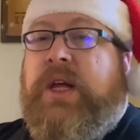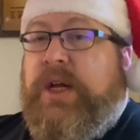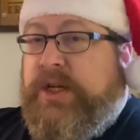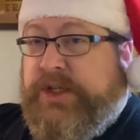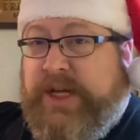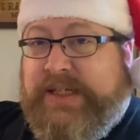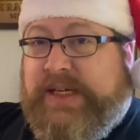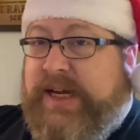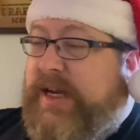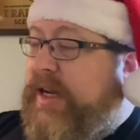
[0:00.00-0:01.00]
So that's
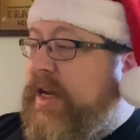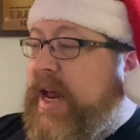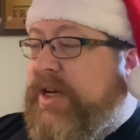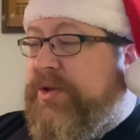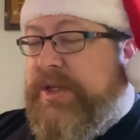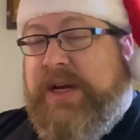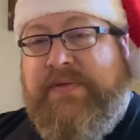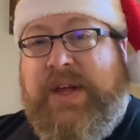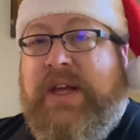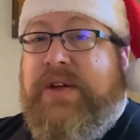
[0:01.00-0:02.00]
it. Angel's
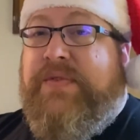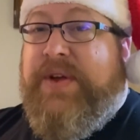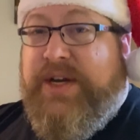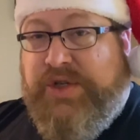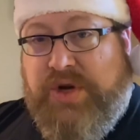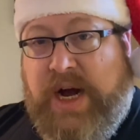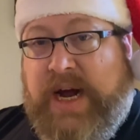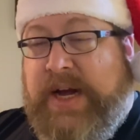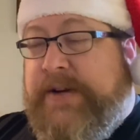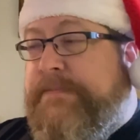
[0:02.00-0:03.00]
Envy, finished
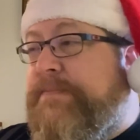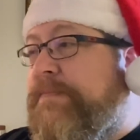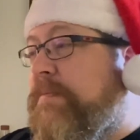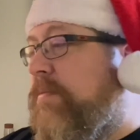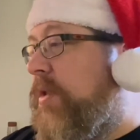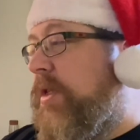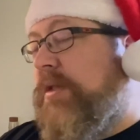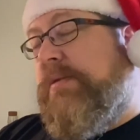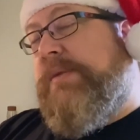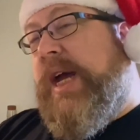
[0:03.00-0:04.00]
rye,
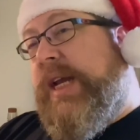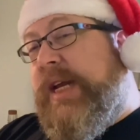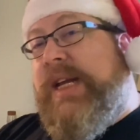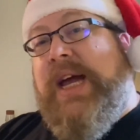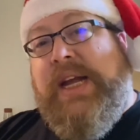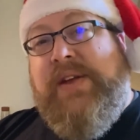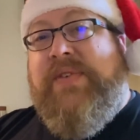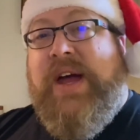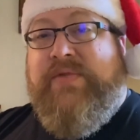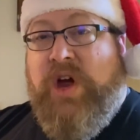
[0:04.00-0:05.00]
$90,
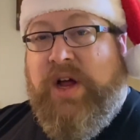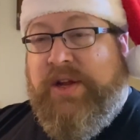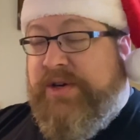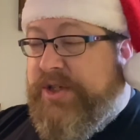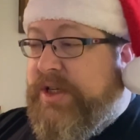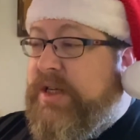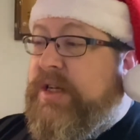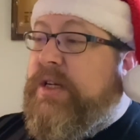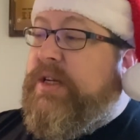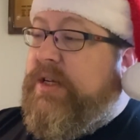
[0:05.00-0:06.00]
$95.
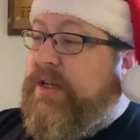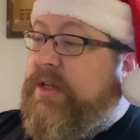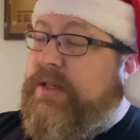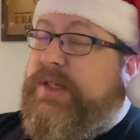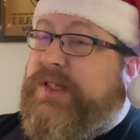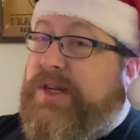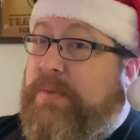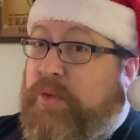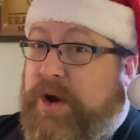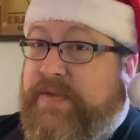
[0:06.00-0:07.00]

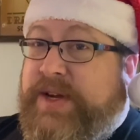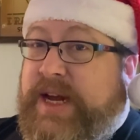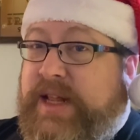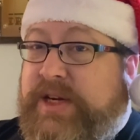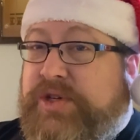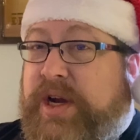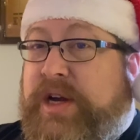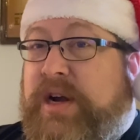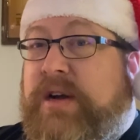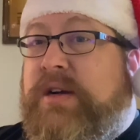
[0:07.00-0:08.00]
Somewhat of a daily
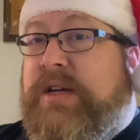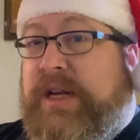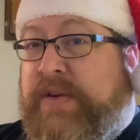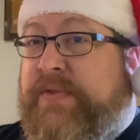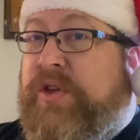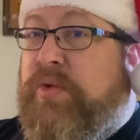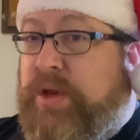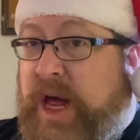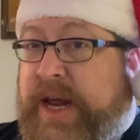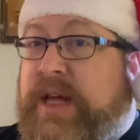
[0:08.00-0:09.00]
drinker if you
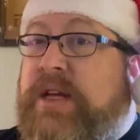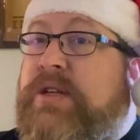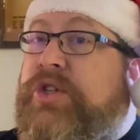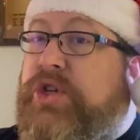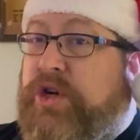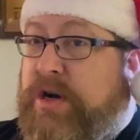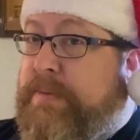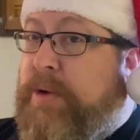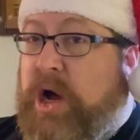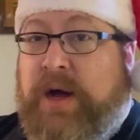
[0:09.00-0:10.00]
like sugar
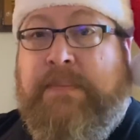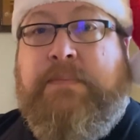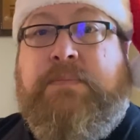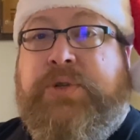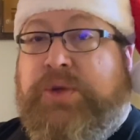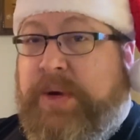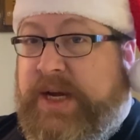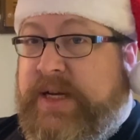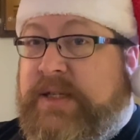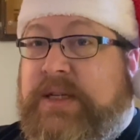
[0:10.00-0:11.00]
bomb
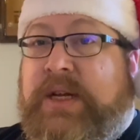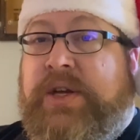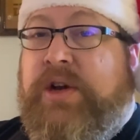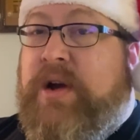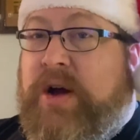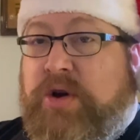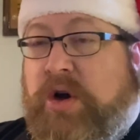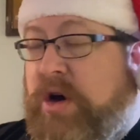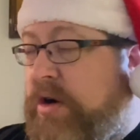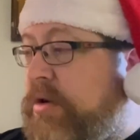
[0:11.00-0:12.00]
sweetness in your
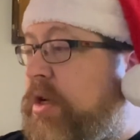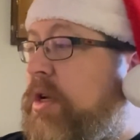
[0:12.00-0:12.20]
alcohol